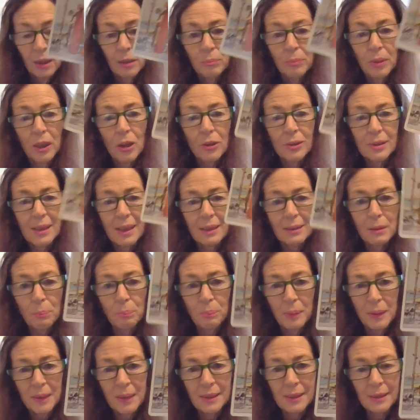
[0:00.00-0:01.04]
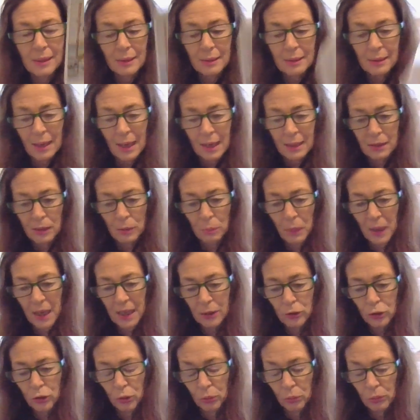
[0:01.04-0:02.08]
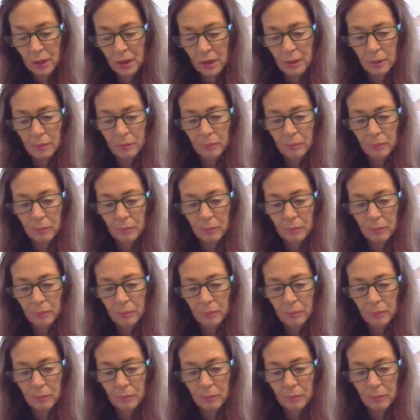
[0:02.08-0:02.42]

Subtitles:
Because there's a business aspect to it.